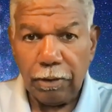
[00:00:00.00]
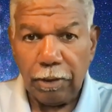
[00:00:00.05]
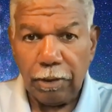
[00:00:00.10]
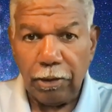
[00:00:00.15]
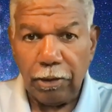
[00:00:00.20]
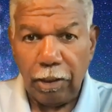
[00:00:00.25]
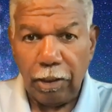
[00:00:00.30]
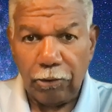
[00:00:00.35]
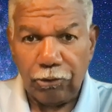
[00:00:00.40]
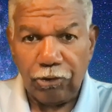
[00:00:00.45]

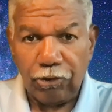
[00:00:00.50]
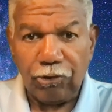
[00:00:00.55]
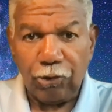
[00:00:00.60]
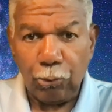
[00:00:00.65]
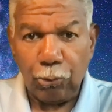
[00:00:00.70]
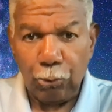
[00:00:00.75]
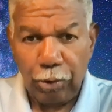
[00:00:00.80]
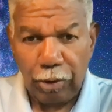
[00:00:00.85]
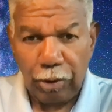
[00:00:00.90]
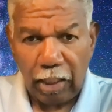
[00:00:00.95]
He wants us
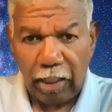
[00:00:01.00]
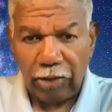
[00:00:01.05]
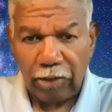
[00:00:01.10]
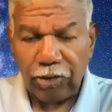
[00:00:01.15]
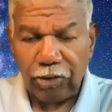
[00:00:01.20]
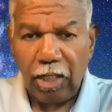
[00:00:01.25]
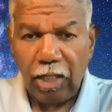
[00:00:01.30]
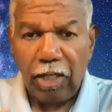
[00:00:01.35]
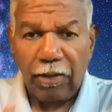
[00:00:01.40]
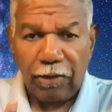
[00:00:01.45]
to
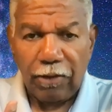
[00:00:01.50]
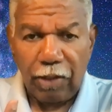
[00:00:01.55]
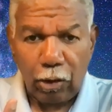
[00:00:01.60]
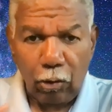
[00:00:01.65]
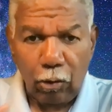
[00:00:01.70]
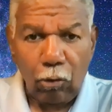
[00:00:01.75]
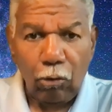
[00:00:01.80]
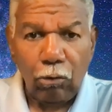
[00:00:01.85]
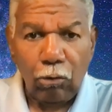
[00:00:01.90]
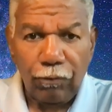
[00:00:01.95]
realize that
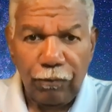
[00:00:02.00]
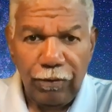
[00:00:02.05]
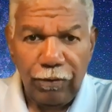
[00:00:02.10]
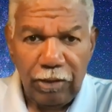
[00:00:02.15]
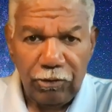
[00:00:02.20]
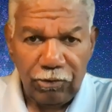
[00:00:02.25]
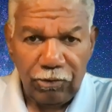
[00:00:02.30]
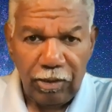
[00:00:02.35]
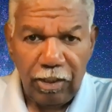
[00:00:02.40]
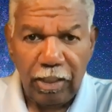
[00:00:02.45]
all of
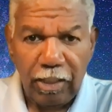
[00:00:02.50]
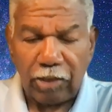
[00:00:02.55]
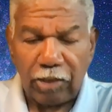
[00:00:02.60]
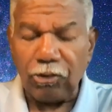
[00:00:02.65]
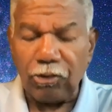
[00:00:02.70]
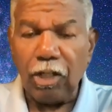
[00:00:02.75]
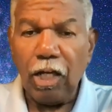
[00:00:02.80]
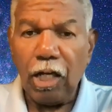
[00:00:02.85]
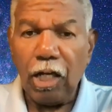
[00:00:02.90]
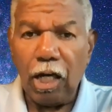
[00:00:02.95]
these
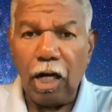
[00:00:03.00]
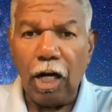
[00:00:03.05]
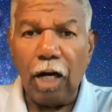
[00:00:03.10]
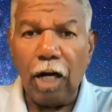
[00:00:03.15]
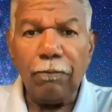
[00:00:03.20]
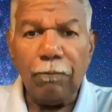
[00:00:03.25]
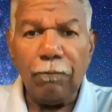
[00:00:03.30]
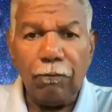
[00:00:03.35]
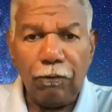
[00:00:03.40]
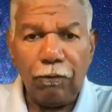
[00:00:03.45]
things
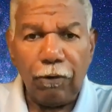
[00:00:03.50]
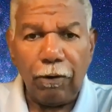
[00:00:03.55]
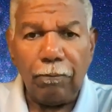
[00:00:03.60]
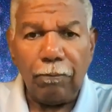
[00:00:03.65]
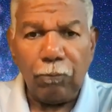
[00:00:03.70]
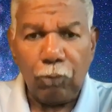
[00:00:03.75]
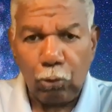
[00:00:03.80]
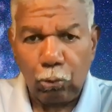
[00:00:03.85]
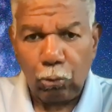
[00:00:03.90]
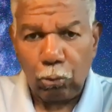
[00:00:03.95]
come from
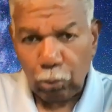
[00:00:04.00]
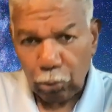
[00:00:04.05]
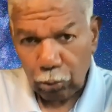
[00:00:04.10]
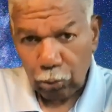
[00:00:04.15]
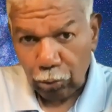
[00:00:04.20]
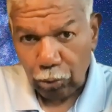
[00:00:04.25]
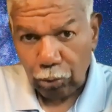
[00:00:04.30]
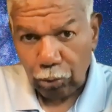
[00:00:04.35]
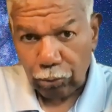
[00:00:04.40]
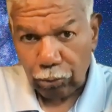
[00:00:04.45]
the
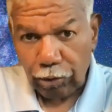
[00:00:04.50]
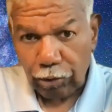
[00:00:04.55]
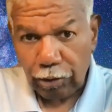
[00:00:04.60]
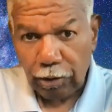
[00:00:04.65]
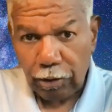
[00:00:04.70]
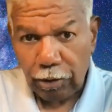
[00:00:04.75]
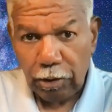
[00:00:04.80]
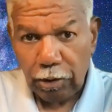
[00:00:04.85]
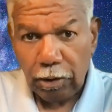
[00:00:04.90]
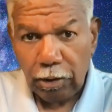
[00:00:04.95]
world.
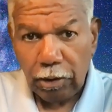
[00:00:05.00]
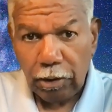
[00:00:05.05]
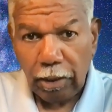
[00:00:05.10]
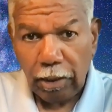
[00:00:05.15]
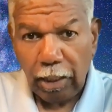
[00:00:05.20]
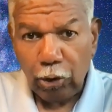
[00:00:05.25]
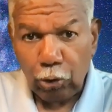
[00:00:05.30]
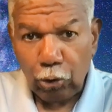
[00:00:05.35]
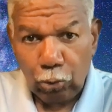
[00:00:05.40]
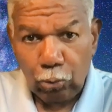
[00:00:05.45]

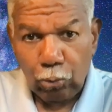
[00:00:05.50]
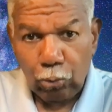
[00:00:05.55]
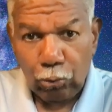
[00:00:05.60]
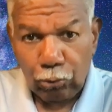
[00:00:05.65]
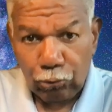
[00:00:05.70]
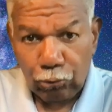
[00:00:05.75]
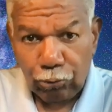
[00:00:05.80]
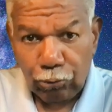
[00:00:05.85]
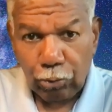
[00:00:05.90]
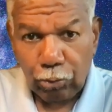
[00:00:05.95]
And who
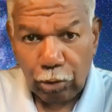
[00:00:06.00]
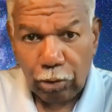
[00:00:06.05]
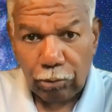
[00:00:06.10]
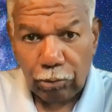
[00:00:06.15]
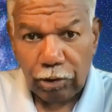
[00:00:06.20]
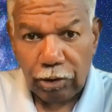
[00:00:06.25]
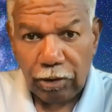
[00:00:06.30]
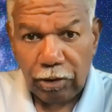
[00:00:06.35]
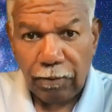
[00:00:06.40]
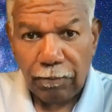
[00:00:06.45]
rules the
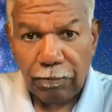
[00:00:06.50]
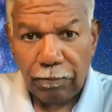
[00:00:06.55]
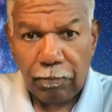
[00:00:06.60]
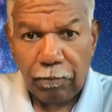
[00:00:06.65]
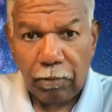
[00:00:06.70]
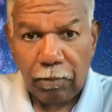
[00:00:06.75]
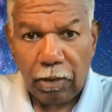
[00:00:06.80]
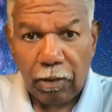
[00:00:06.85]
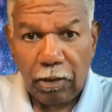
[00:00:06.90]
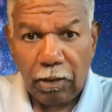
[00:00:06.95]
world?
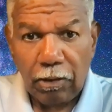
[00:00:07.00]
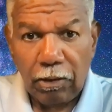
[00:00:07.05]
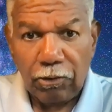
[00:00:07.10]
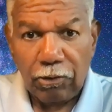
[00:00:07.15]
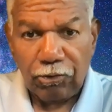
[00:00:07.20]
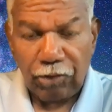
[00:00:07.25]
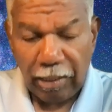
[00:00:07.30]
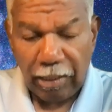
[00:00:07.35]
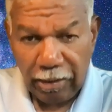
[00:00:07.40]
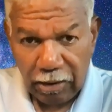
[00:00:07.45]

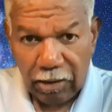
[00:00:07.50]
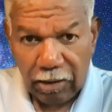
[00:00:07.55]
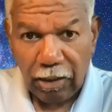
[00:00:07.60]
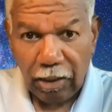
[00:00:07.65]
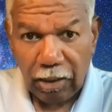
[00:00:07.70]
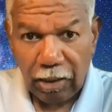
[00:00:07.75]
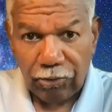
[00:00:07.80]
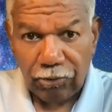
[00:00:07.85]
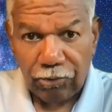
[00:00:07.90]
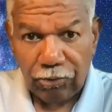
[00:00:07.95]
Satan
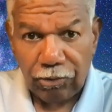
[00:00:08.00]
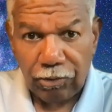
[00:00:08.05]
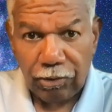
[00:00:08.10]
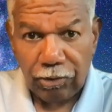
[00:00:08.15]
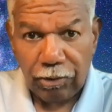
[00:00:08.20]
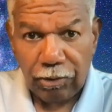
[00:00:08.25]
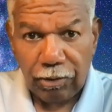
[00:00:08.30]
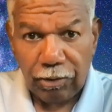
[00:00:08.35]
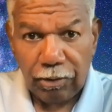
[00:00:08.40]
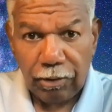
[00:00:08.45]
does.
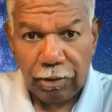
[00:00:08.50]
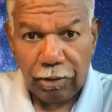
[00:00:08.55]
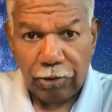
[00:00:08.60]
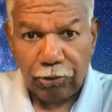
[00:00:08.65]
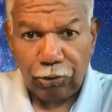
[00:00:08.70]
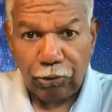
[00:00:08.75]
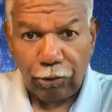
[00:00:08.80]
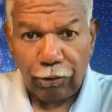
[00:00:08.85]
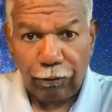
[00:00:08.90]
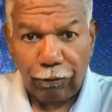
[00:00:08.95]

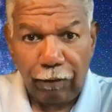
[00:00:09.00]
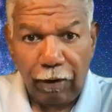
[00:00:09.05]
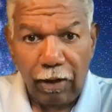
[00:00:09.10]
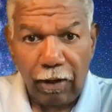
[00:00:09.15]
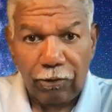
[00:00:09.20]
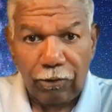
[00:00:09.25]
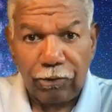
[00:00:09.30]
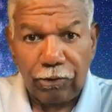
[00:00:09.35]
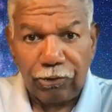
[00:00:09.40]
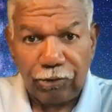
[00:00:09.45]
So the
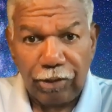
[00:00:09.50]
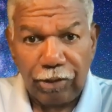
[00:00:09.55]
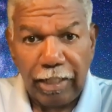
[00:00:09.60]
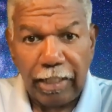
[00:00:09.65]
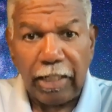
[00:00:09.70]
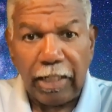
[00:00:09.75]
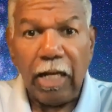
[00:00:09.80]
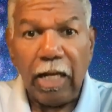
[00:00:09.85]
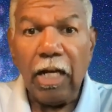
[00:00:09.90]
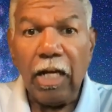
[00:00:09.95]
Father is
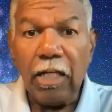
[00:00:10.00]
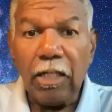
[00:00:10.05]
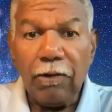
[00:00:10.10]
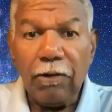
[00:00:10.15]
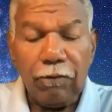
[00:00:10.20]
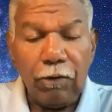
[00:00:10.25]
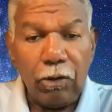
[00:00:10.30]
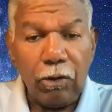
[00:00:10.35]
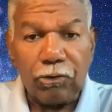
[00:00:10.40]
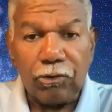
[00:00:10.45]
saying,
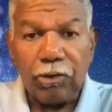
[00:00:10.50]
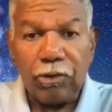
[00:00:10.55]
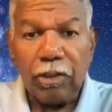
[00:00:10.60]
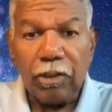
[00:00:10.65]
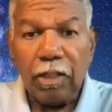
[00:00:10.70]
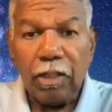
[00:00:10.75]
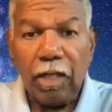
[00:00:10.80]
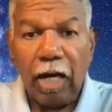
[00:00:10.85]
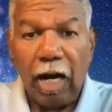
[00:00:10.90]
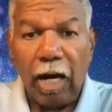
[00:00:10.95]
folks,
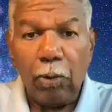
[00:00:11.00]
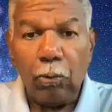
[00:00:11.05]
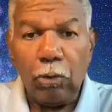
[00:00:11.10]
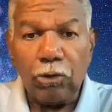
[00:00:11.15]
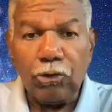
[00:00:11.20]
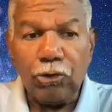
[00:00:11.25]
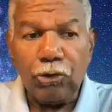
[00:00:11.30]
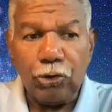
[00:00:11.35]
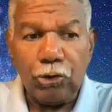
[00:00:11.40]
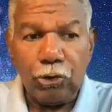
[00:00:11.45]
I
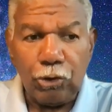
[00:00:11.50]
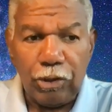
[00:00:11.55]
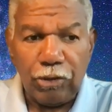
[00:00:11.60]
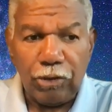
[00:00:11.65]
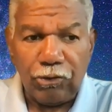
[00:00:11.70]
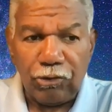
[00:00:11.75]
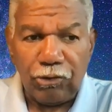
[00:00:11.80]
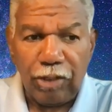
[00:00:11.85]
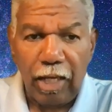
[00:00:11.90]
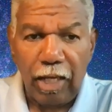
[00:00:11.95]
want you to
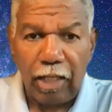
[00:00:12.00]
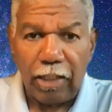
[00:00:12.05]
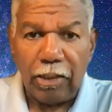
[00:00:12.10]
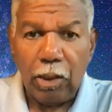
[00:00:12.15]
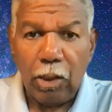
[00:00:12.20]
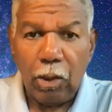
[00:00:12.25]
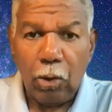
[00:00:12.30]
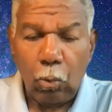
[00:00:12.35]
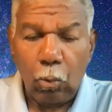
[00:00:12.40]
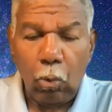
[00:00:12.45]
instead
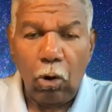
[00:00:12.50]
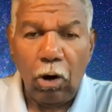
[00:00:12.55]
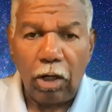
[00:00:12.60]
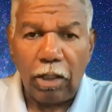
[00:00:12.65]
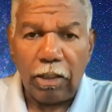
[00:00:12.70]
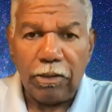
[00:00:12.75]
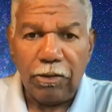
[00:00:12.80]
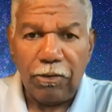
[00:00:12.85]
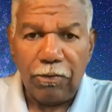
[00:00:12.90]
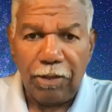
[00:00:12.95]

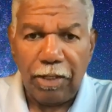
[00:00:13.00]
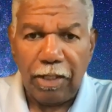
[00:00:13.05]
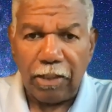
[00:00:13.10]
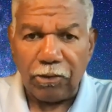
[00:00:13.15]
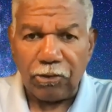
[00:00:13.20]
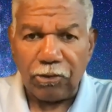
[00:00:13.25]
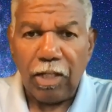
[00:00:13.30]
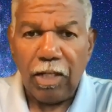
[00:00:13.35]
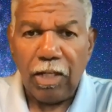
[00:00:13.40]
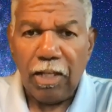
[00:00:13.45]
walk into
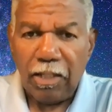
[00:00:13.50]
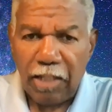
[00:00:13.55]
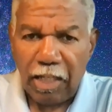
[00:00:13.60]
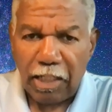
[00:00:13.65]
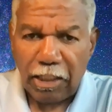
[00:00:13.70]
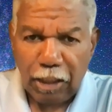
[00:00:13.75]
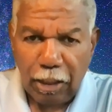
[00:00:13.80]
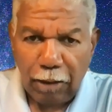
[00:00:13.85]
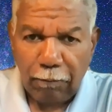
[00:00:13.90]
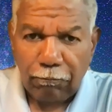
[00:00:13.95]
things
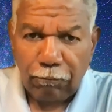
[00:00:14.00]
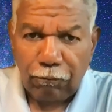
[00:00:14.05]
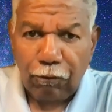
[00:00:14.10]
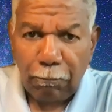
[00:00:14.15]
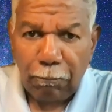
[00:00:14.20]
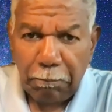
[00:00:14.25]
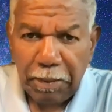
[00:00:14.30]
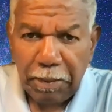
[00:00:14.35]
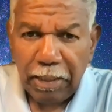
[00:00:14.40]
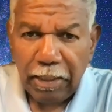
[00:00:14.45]
that come
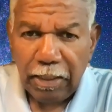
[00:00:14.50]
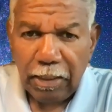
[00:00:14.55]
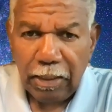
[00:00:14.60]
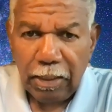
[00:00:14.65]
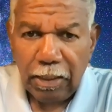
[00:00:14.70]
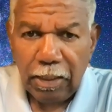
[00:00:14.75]
from me.